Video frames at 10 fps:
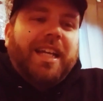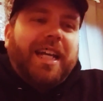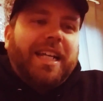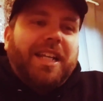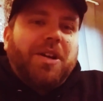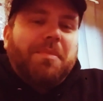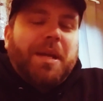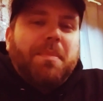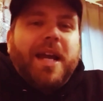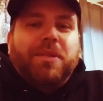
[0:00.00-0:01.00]
And,
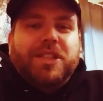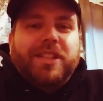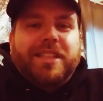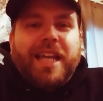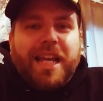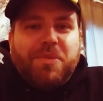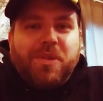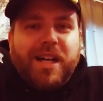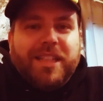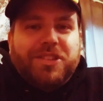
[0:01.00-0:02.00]
my original intent
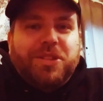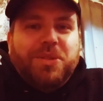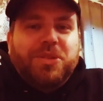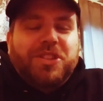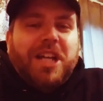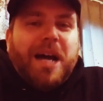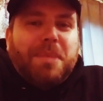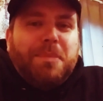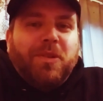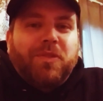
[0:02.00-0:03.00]
was to stop
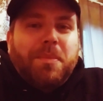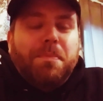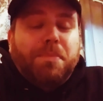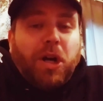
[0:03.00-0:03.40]
people from